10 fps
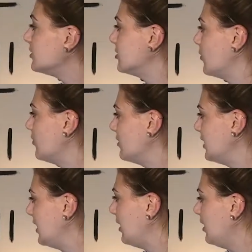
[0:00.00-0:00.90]
So it
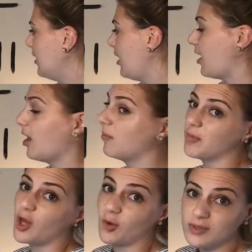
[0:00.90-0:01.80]
really
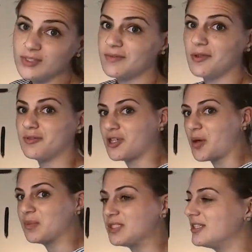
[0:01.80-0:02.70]
goes even though it's
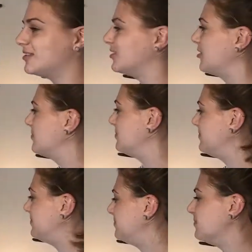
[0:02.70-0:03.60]
opposite. So
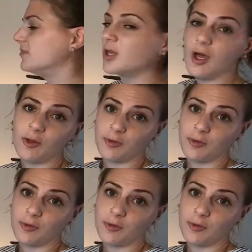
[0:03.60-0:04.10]
color